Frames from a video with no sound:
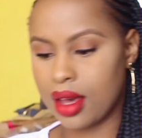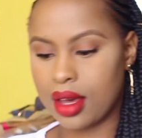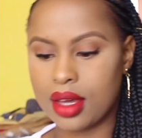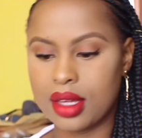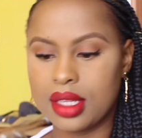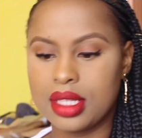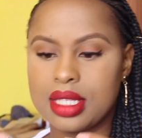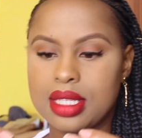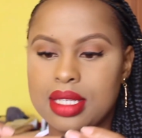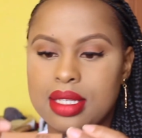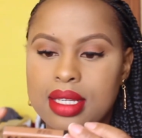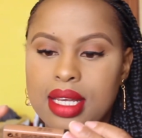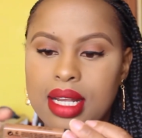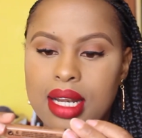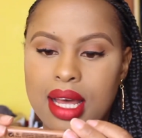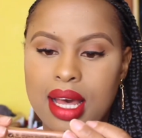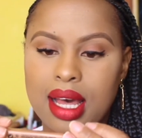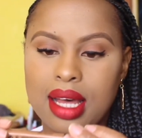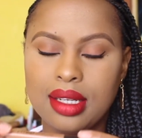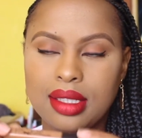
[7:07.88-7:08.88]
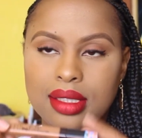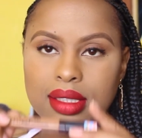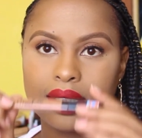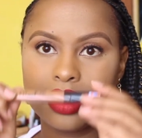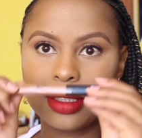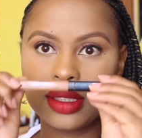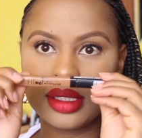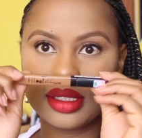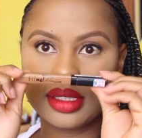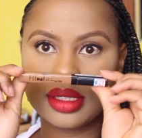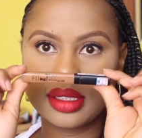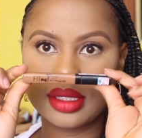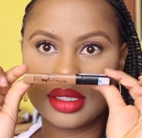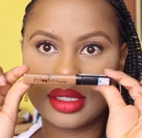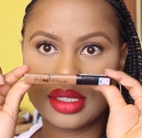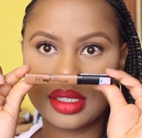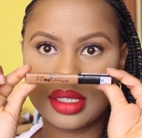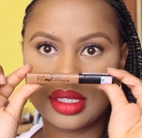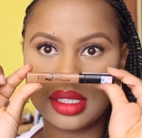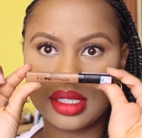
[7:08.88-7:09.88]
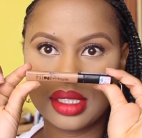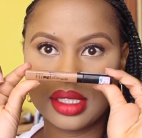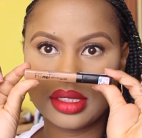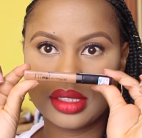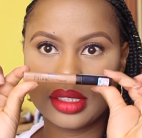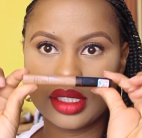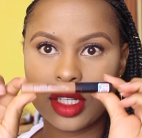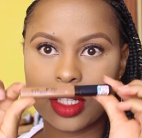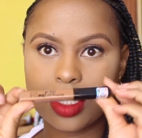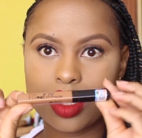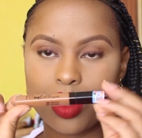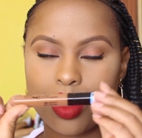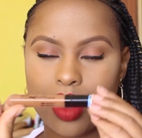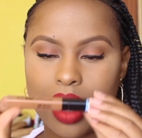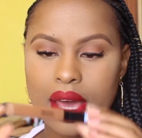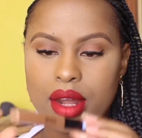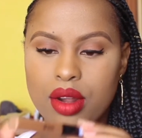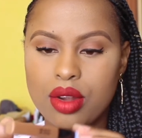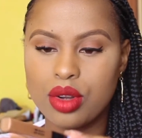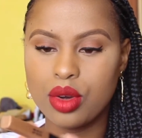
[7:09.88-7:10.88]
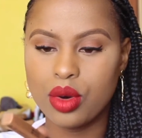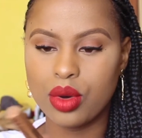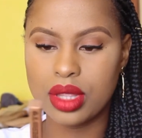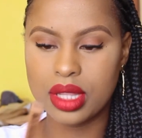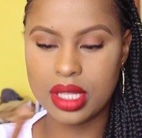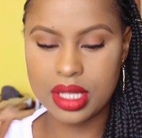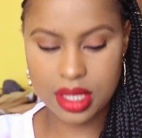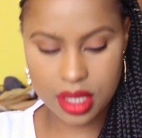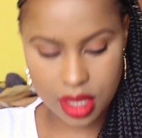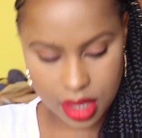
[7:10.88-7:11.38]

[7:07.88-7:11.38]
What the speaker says: Concealer. So I don't know, this